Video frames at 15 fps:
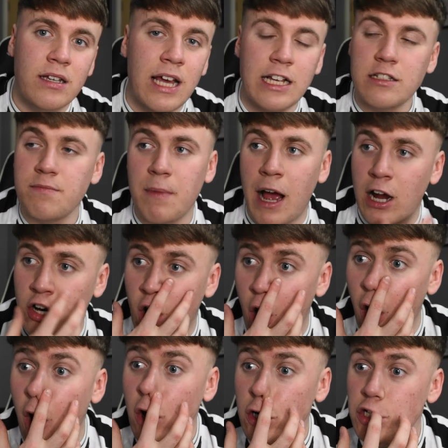I
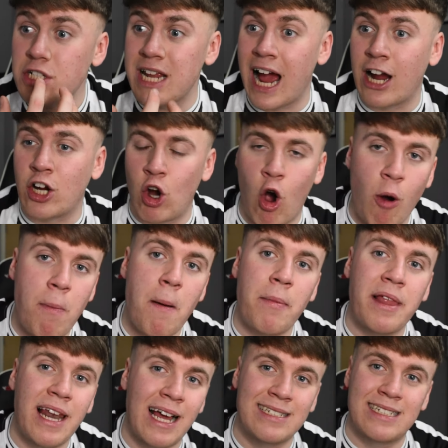can't
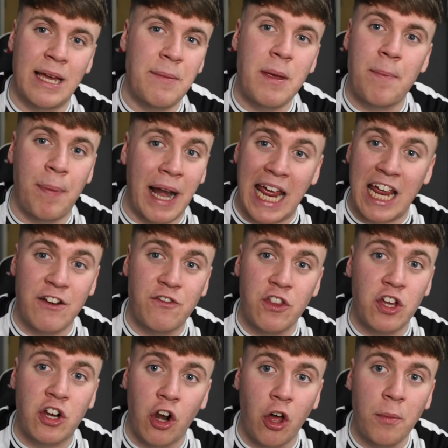remember the last time he played for
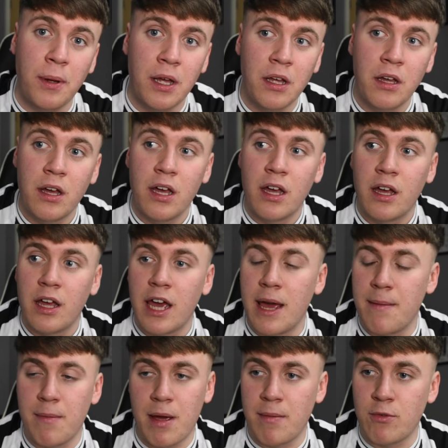the club.
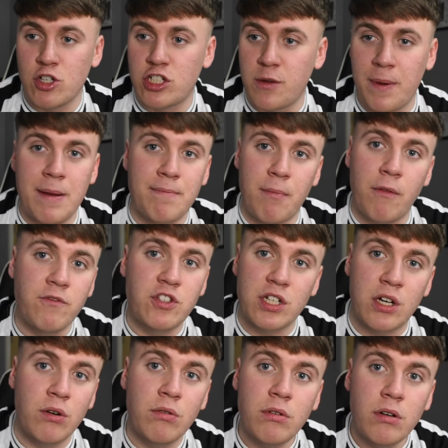It must have been months
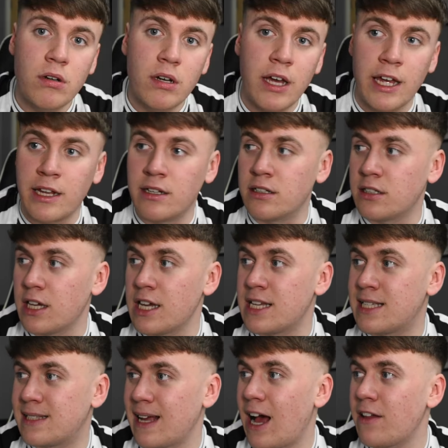ago, and he
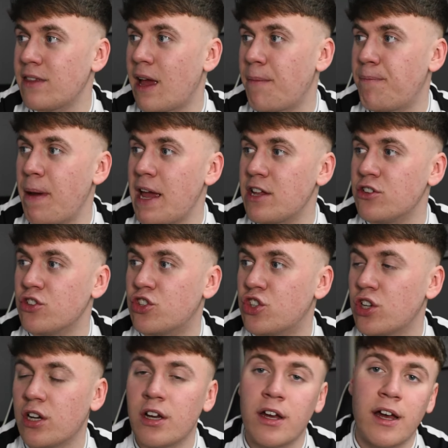sat on that
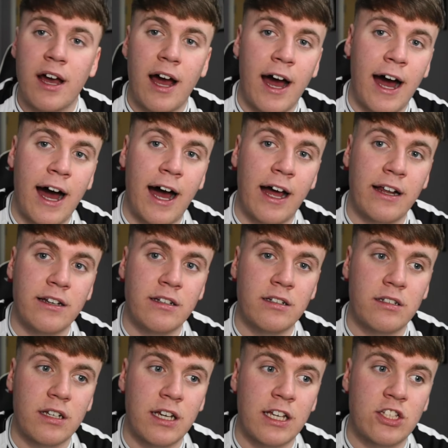bench,
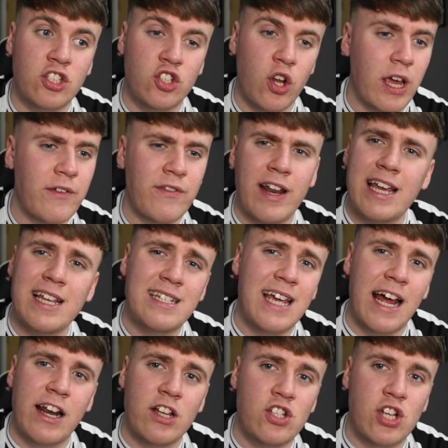and it's not even like he's
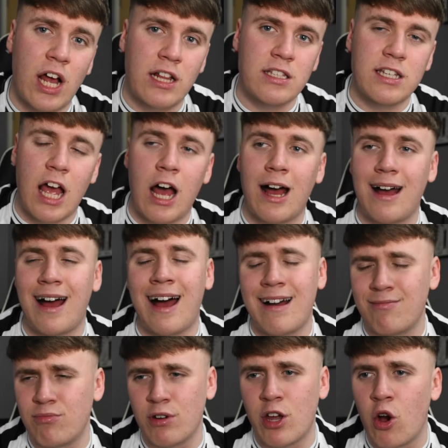getting a chance.
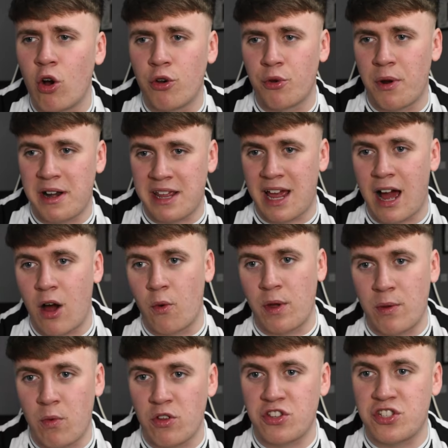We all know Eddie Howe,
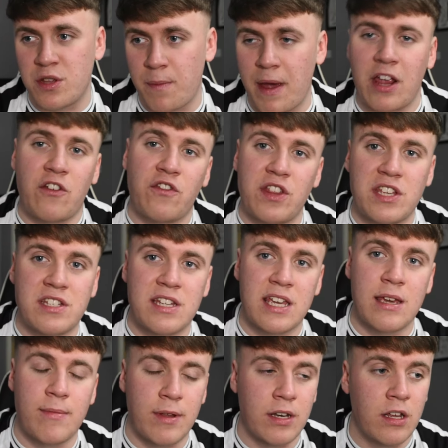he wants the best for this
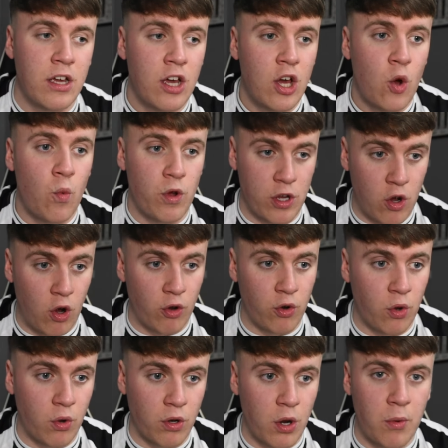team, and we all
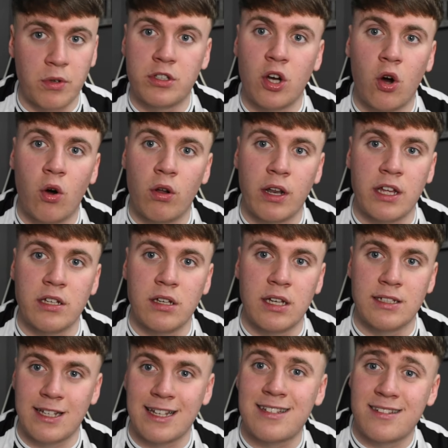know Lewis Hall
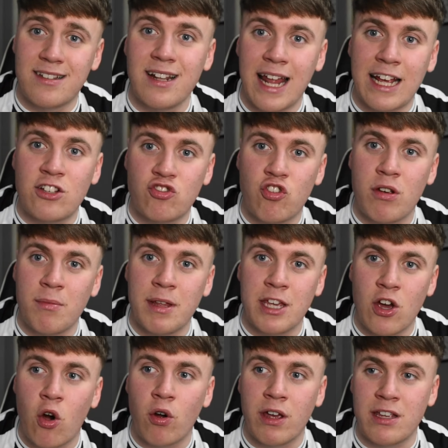is still extremely
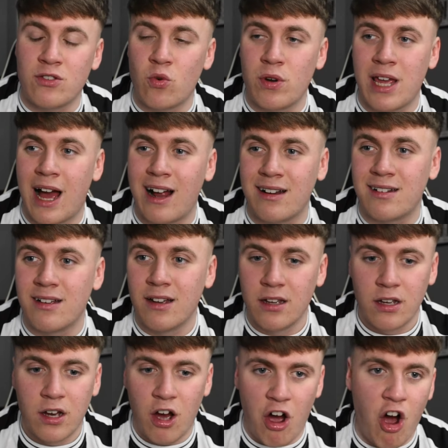young. He's only had
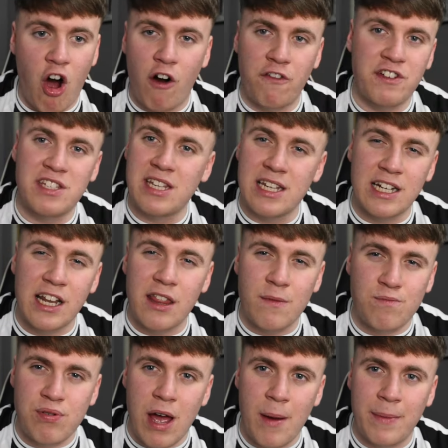half a season in the
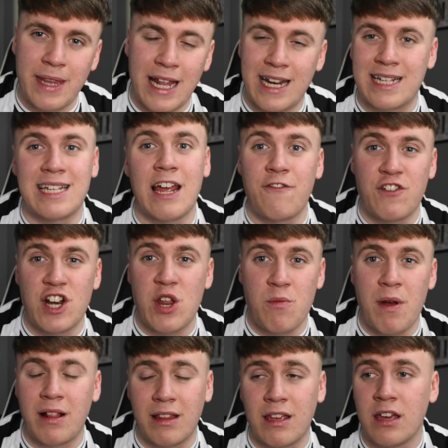Prem, and then he signed for
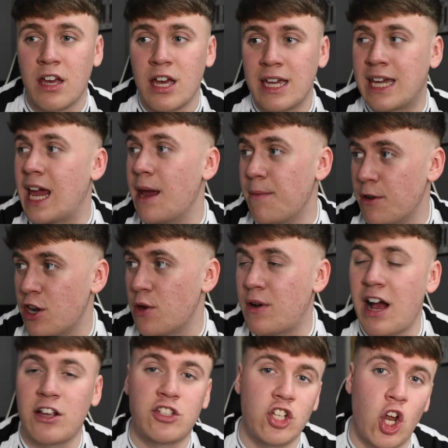he came to
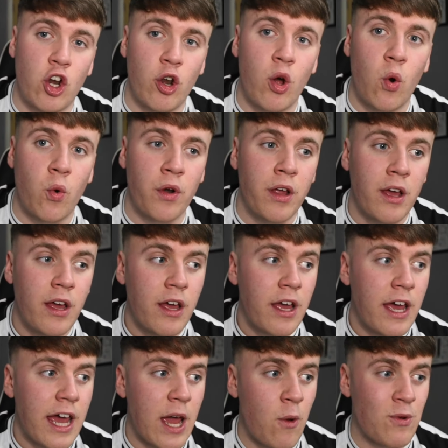Newcastle on loan.
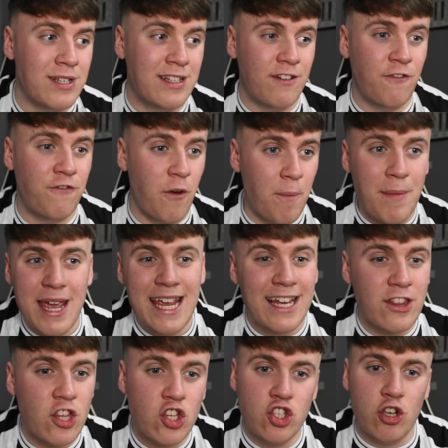It was, for me,
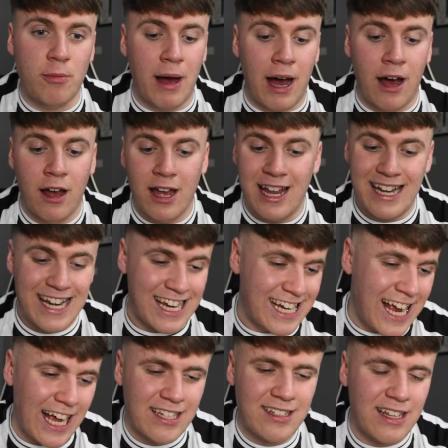in the summer,
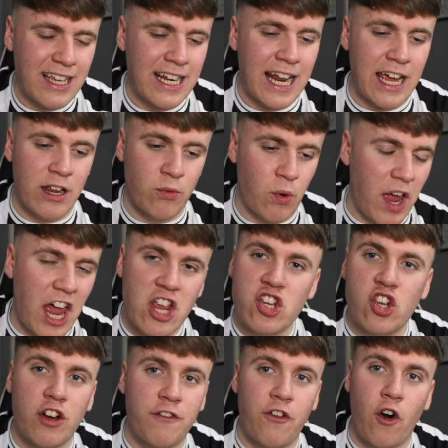Newcastle United were
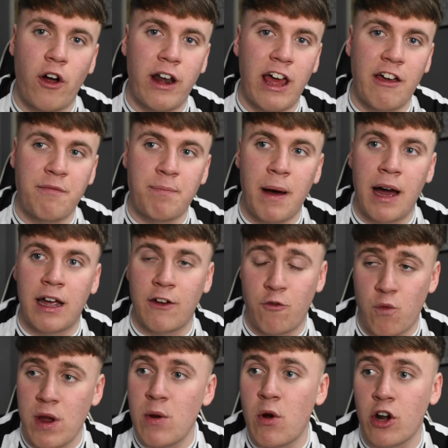itching for a left back.
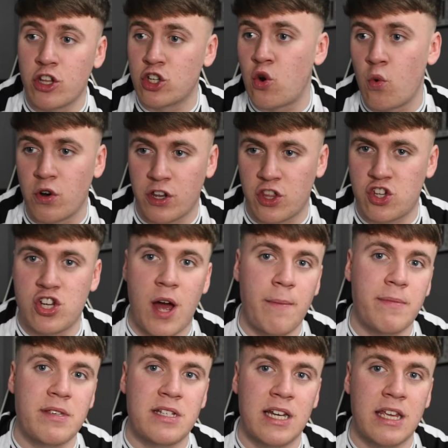If we wanted to go into the
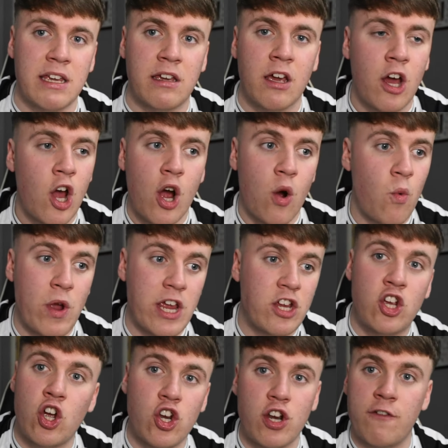Champions League, we
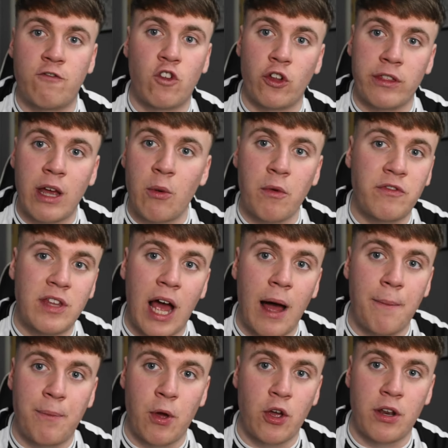couldn't have done that with
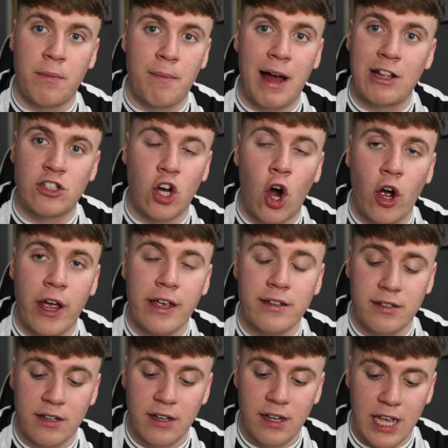Dan Burn and Matt
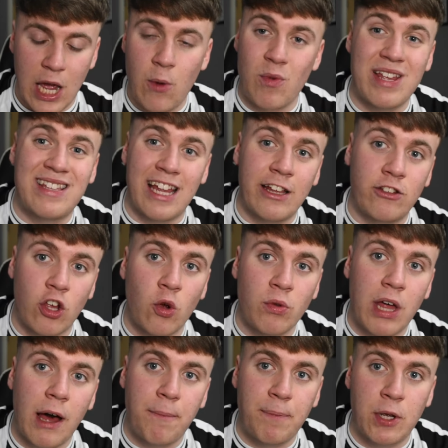Target, and we did do
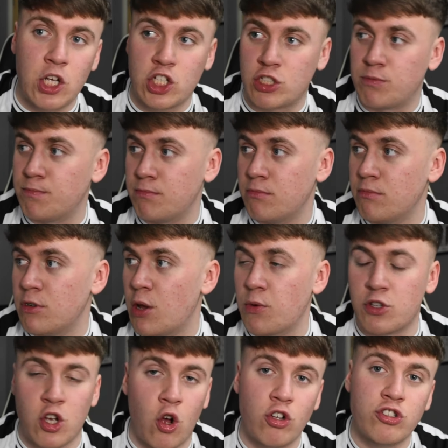that because
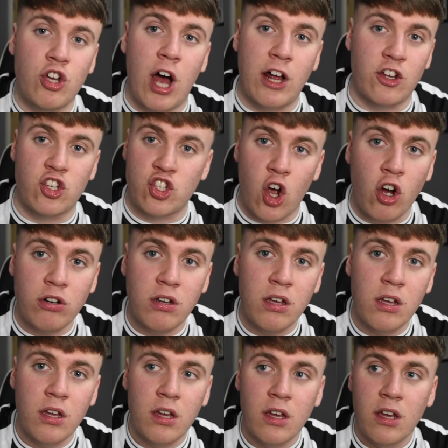Lewis Hall's not had a shot.
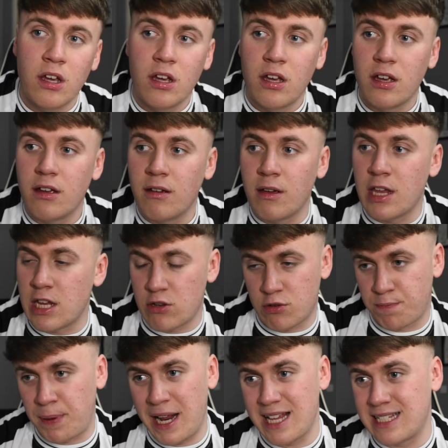
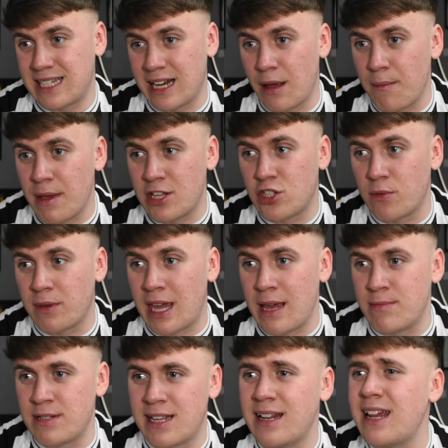He's playing centre mid some
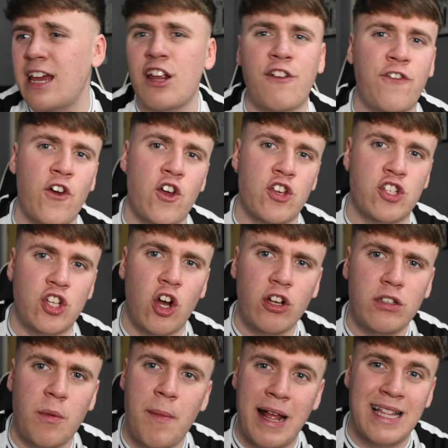games. He didn't get his first
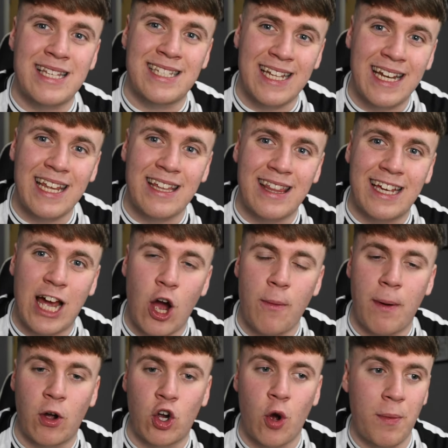start to Man City in the
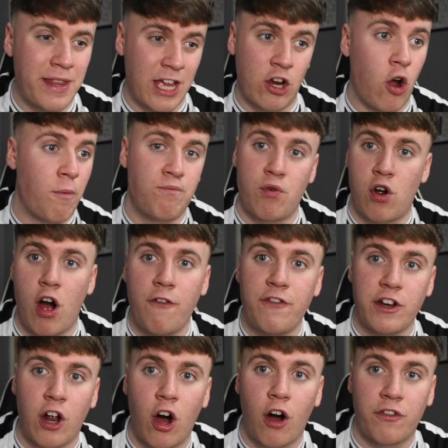Carabao Cup and then got brung off
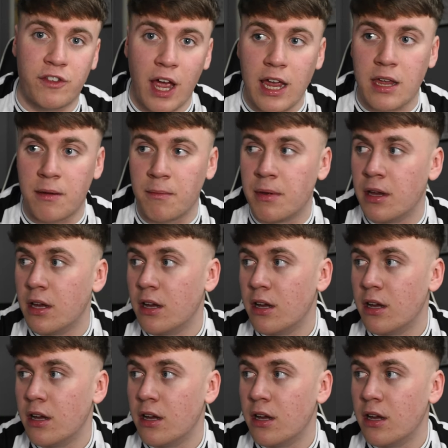at half time.